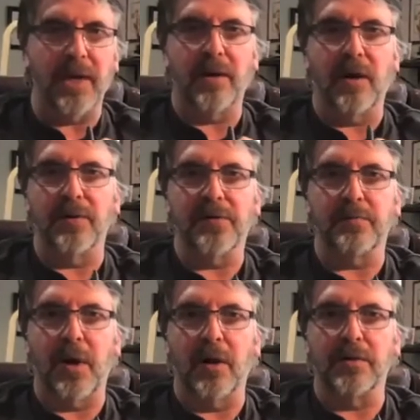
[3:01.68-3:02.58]
at all the
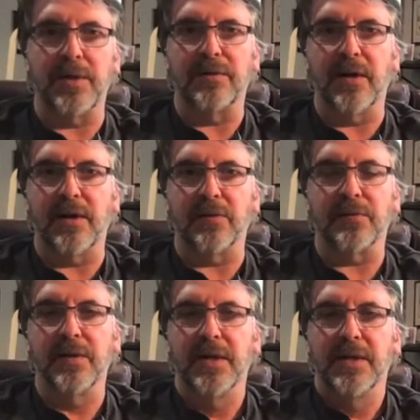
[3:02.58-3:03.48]
small
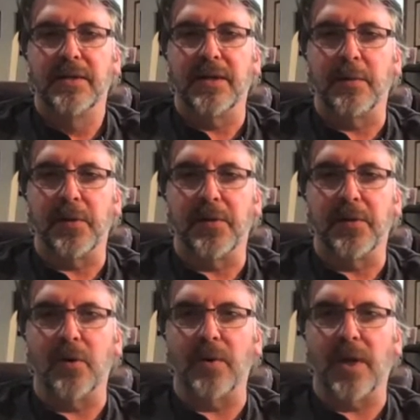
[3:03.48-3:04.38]
details because you
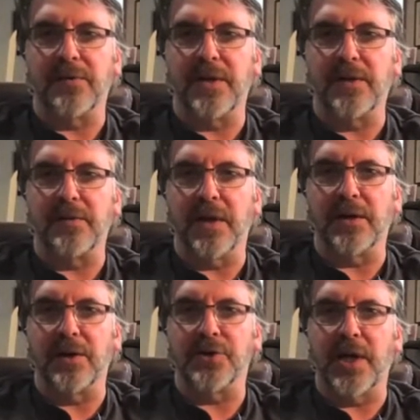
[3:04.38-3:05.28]
know that scene's not
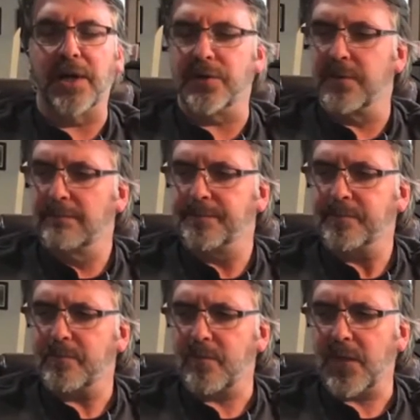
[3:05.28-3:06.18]
going to change.
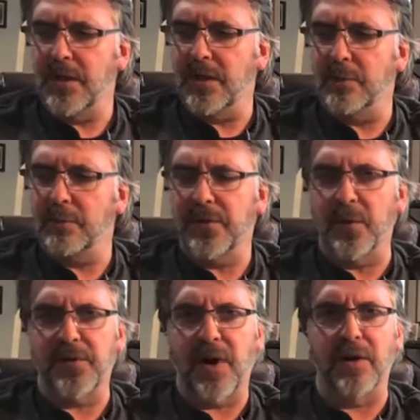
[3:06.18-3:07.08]
So
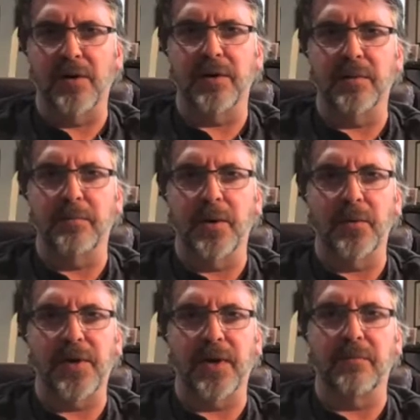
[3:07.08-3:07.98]
it's hard to, you know,
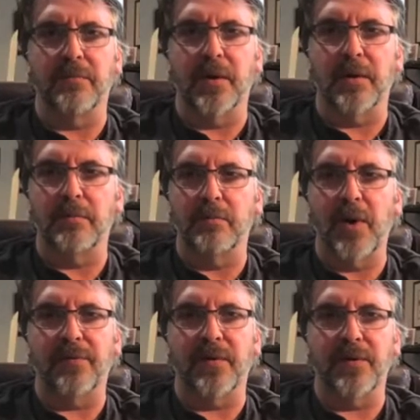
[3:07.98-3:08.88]
take a
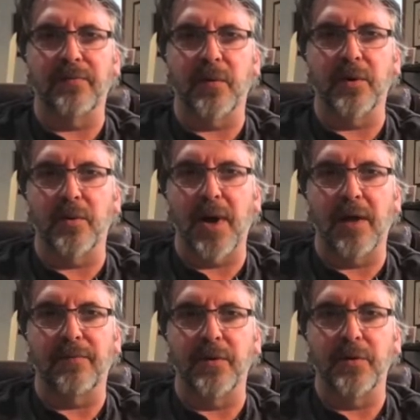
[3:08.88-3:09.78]
reference
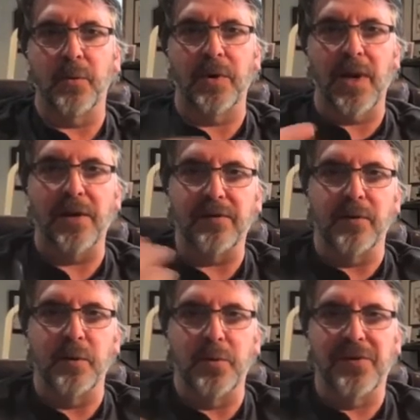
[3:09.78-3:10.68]
photograph and do a nice
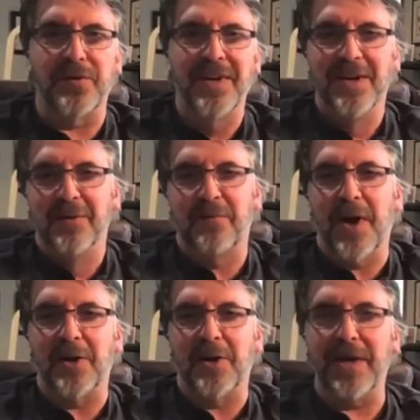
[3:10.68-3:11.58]
loose
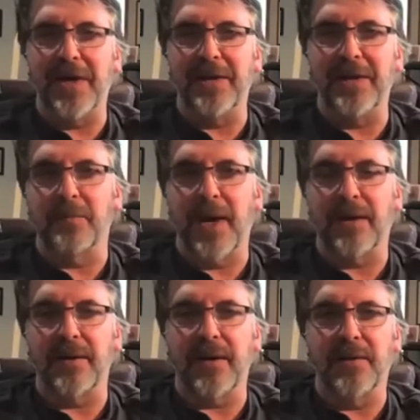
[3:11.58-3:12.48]
fresh painting from
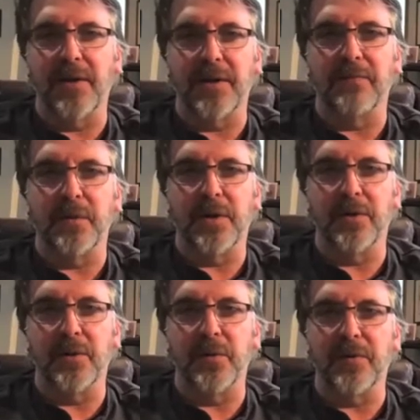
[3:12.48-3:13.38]
that. And I think if you can
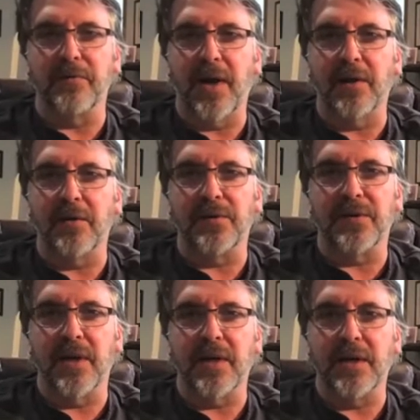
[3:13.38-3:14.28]
use a value
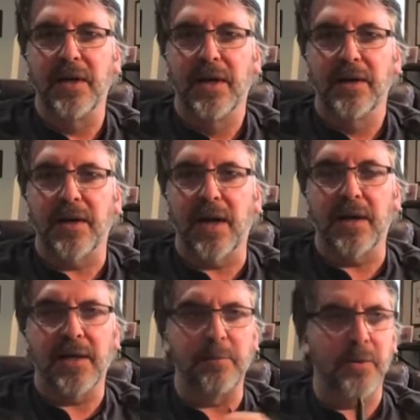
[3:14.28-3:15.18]
study to kind
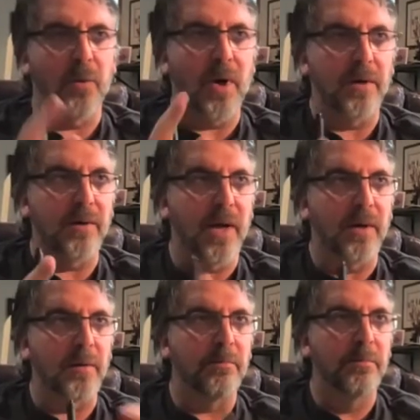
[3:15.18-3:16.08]
of keep you
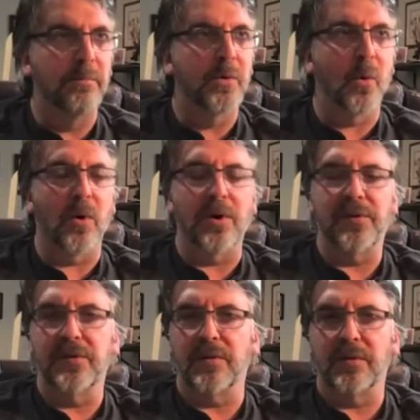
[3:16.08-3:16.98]
on
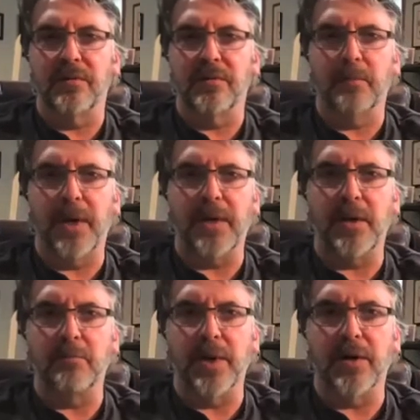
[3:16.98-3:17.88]
course to
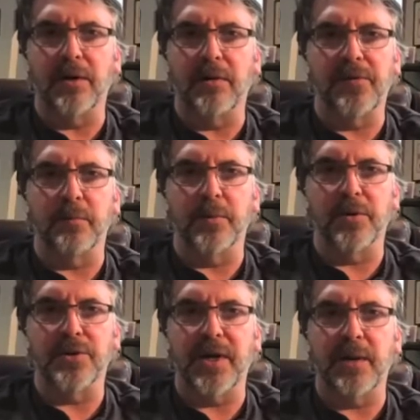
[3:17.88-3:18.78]
painting bigger, simpler
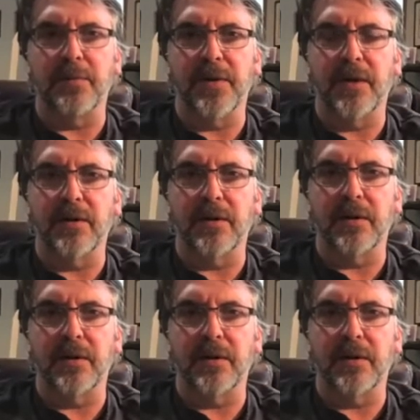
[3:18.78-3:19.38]
shapes, that